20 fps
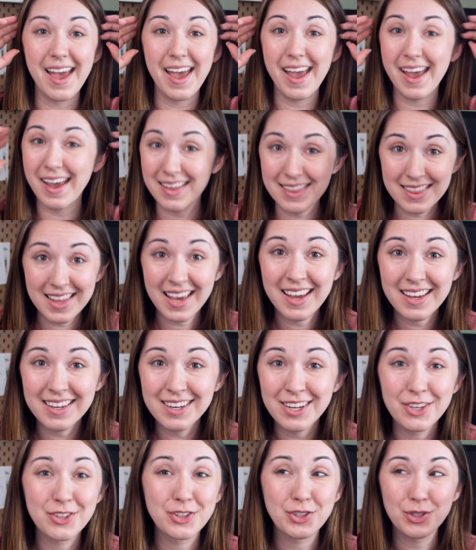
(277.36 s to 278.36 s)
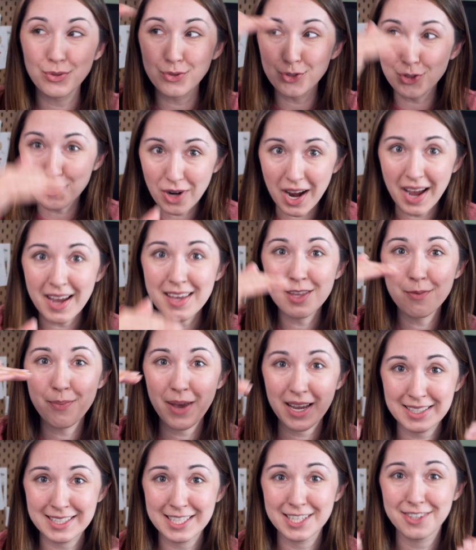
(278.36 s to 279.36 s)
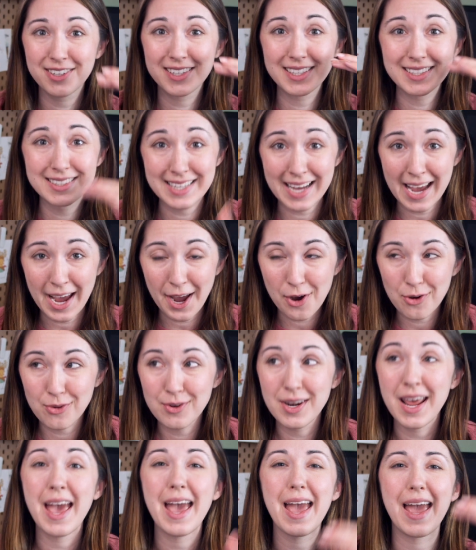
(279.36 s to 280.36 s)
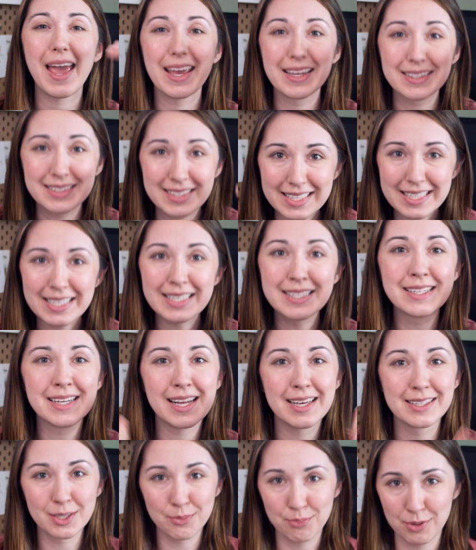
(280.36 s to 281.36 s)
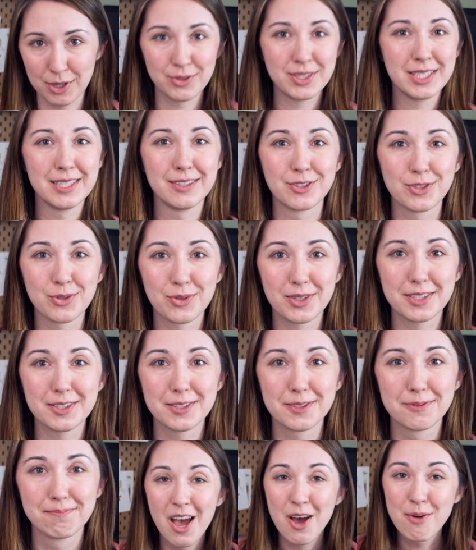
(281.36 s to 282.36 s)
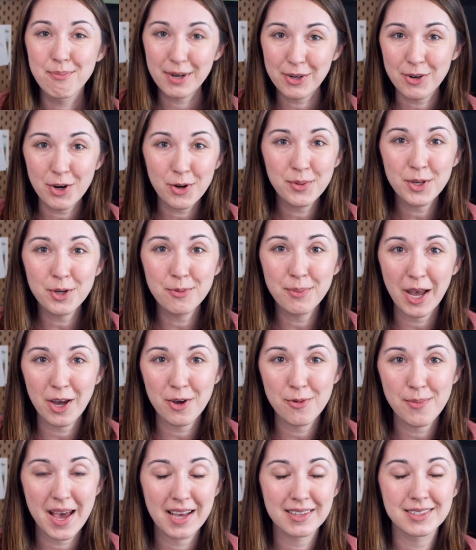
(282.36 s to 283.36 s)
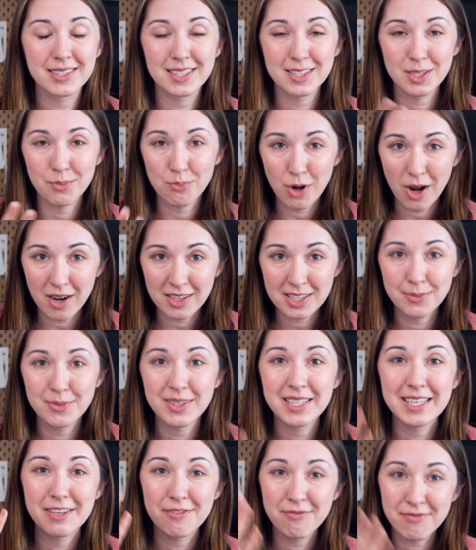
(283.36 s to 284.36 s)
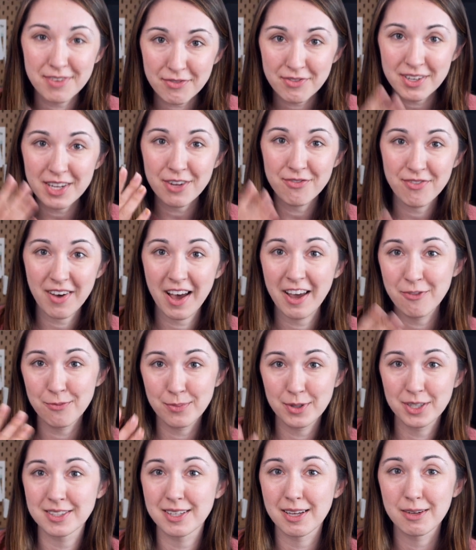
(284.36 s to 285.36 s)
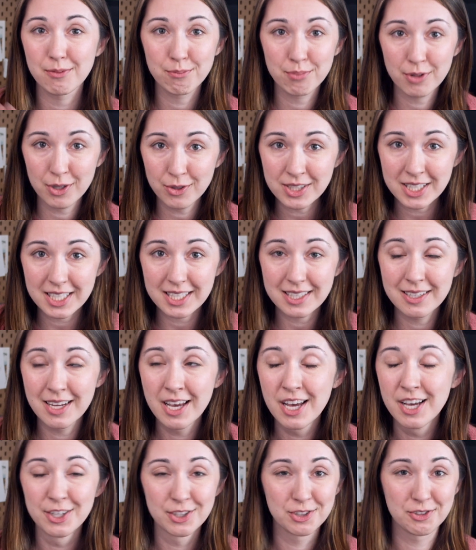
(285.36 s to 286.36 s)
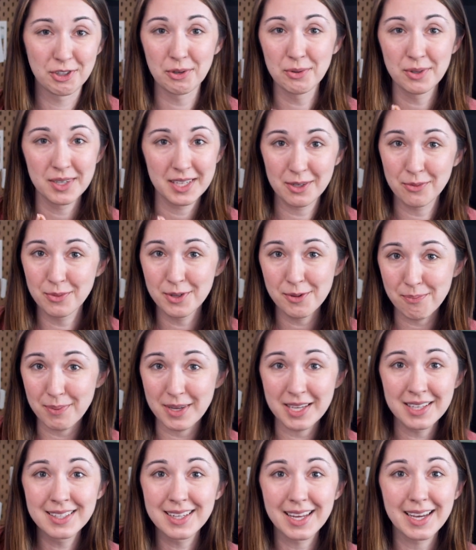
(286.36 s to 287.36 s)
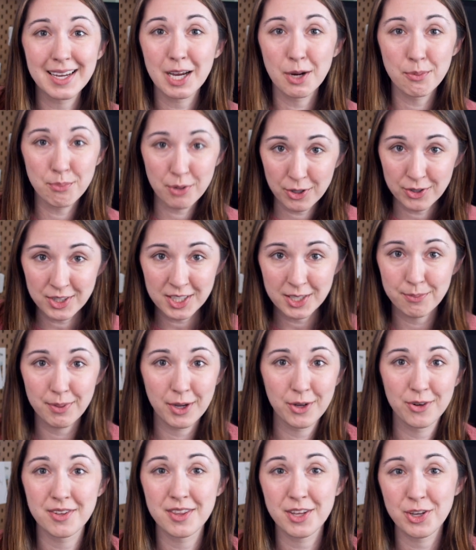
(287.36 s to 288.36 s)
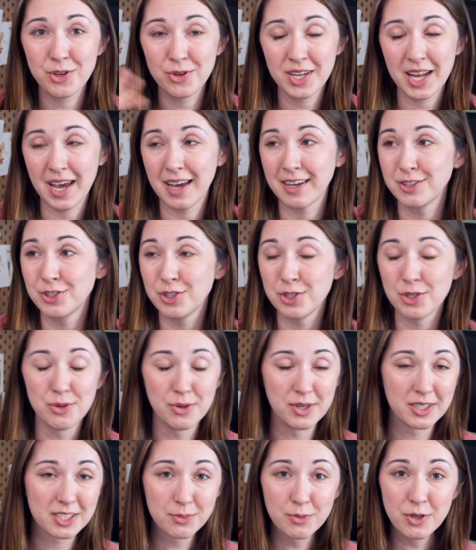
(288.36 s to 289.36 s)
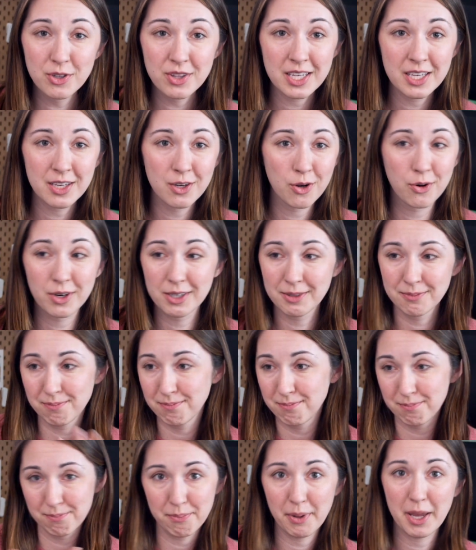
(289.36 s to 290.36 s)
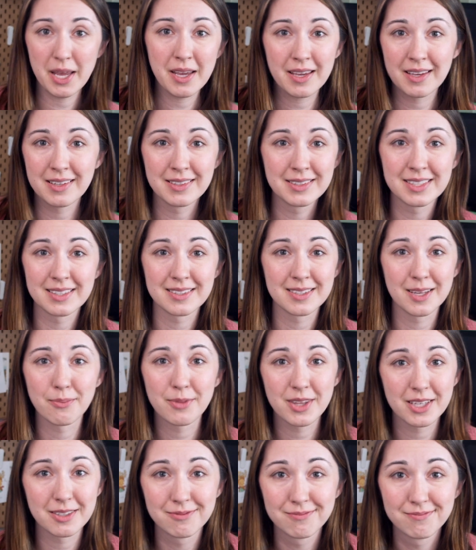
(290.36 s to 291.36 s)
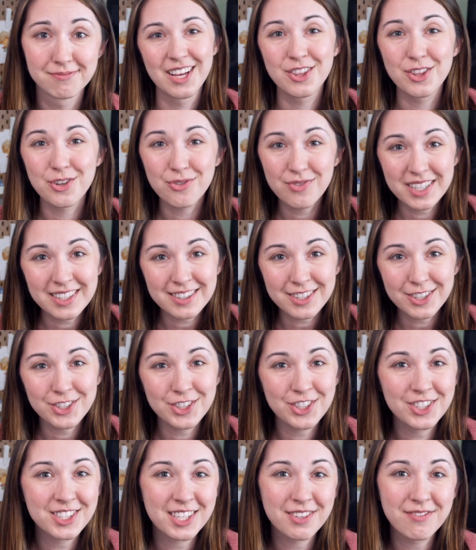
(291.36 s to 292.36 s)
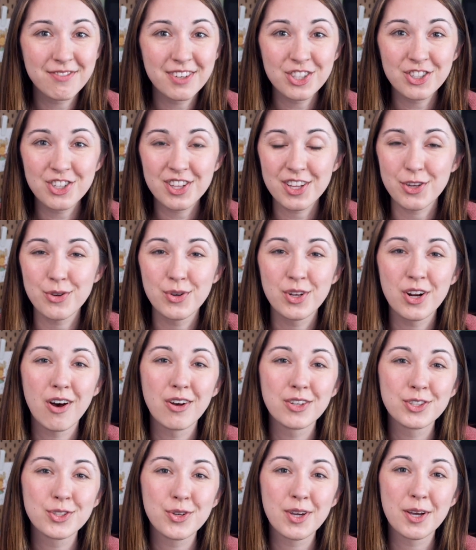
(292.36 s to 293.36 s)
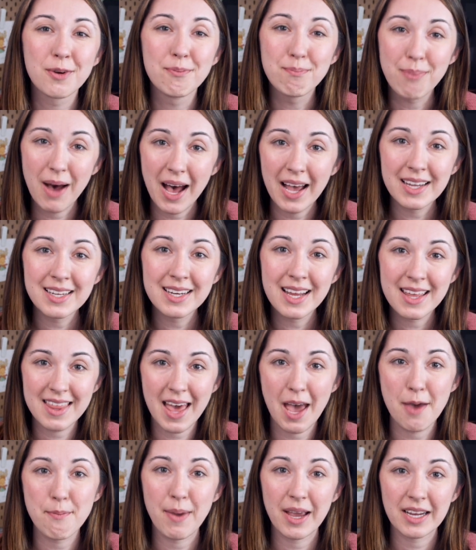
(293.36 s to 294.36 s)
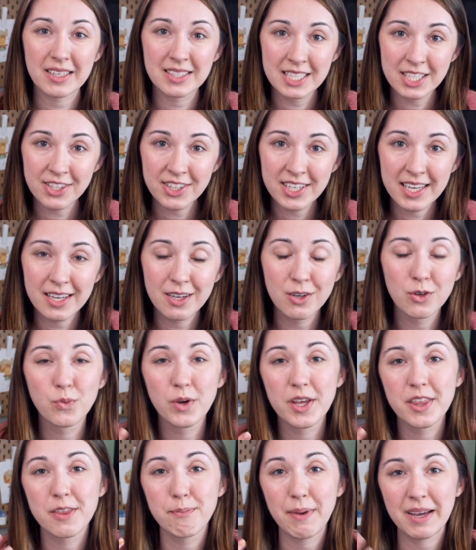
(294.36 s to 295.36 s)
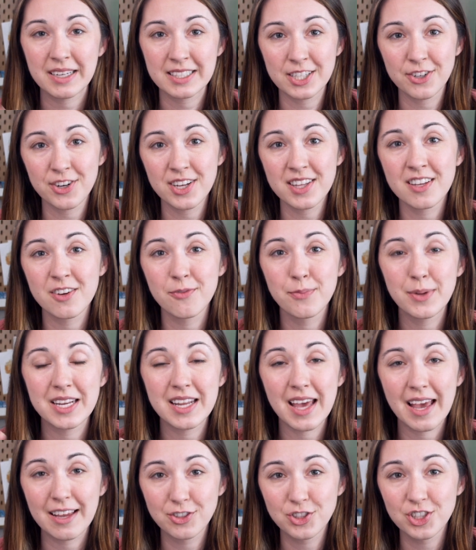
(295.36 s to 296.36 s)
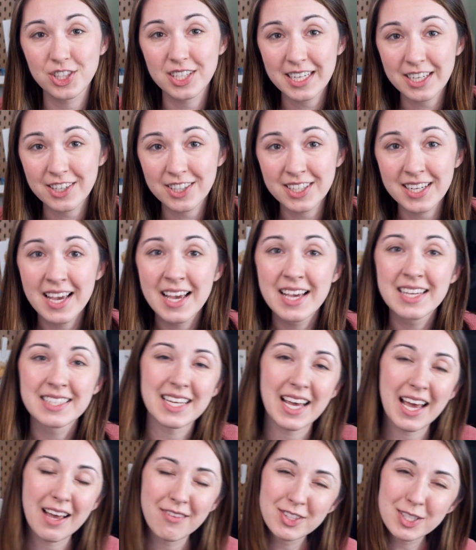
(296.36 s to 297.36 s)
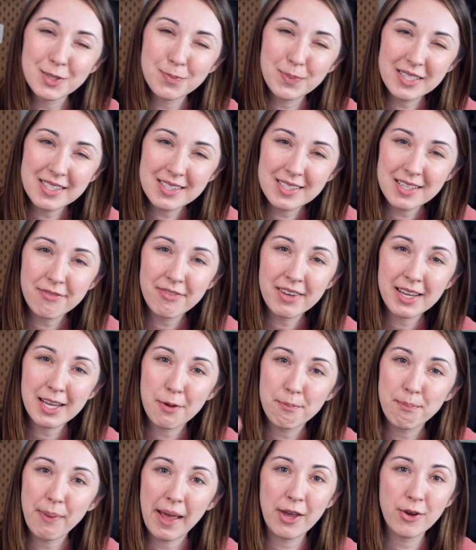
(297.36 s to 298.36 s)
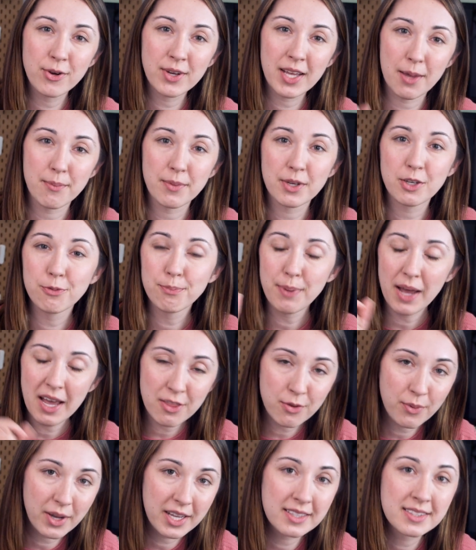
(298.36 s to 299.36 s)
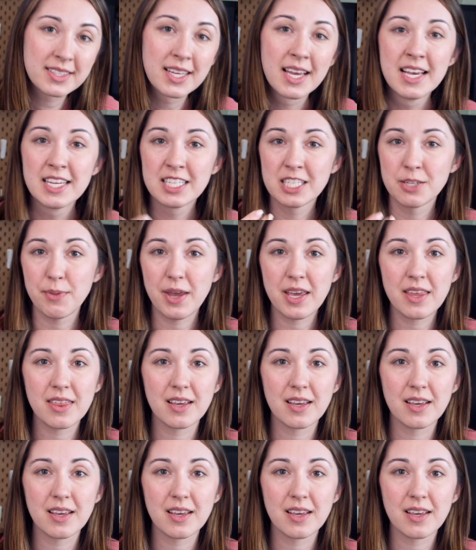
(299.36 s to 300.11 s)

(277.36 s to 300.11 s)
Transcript: And then you dry the bacteria down and eat it as a protein source. Microbial biomass is approximately 55% protein, so it would be like a protein powder that you could add to a smoothie or bake into something. The researchers envision that you could also combine that bacteria with bacteria that have been engineered to have specific biochemical pathways to make